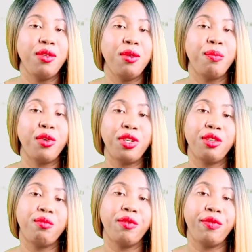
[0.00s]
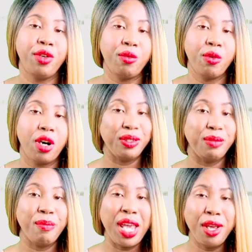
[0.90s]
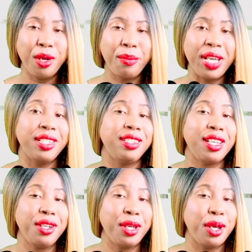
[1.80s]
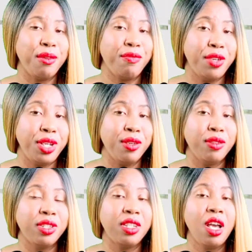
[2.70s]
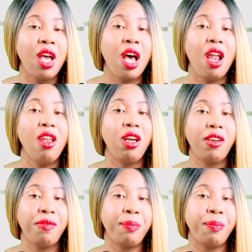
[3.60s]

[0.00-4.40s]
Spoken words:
do product review on. Makeup and skincare videos. A lot of